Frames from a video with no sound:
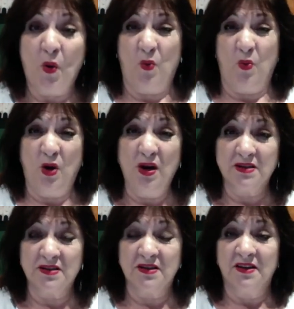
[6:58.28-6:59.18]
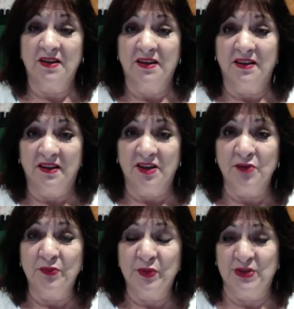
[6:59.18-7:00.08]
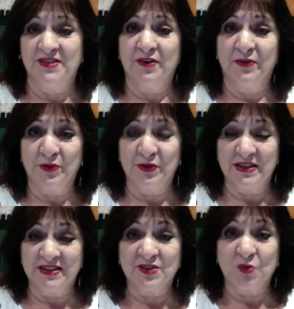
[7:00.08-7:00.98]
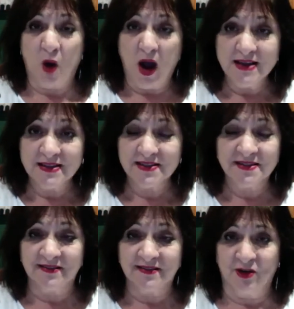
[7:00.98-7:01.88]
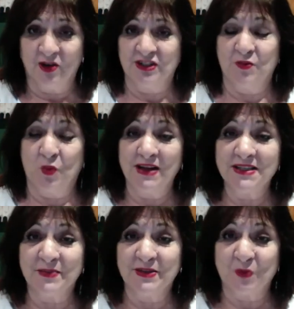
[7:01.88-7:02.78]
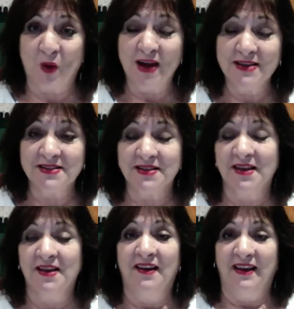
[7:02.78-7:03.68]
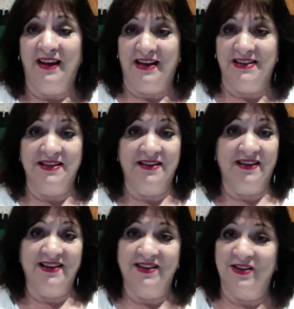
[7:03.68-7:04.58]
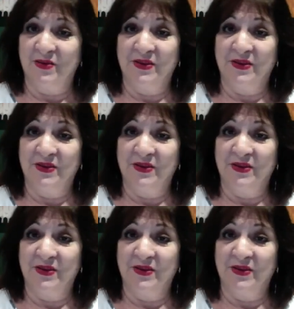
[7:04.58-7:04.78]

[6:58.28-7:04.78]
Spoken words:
what? You put yourself through this twice, not just once, but twice. And I said, oh, I don't know whether